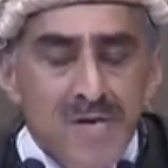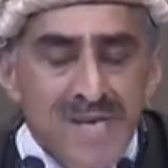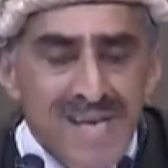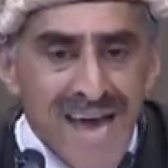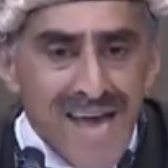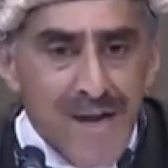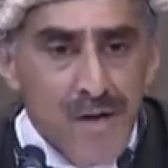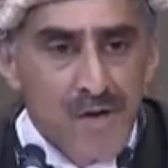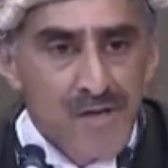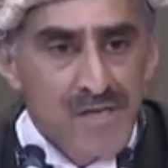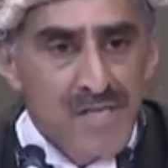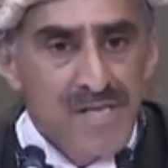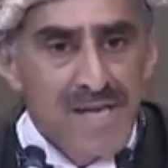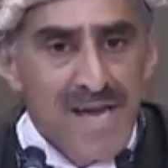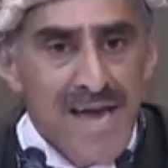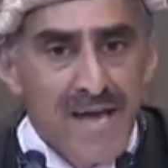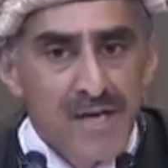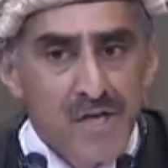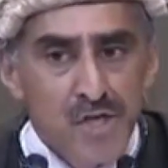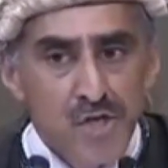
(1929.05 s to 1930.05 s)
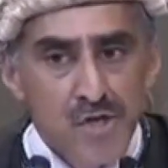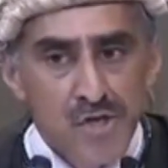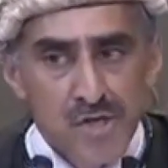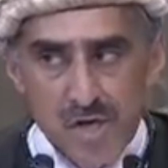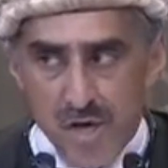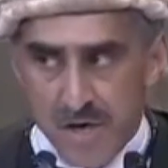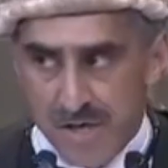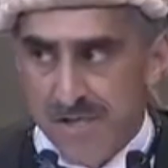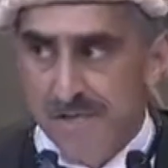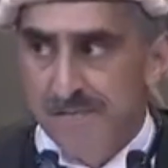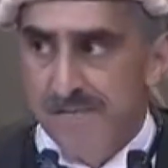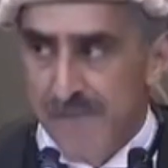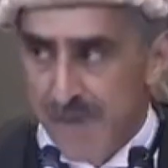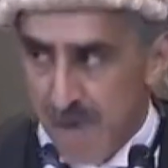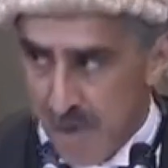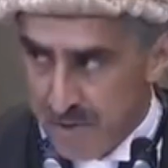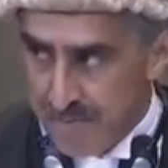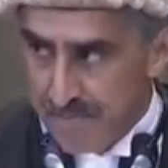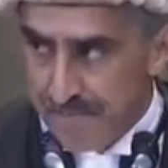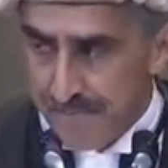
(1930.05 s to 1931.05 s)
cannot and should not
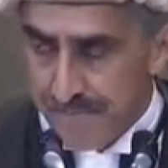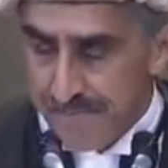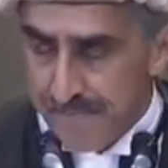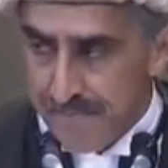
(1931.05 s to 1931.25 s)
flow.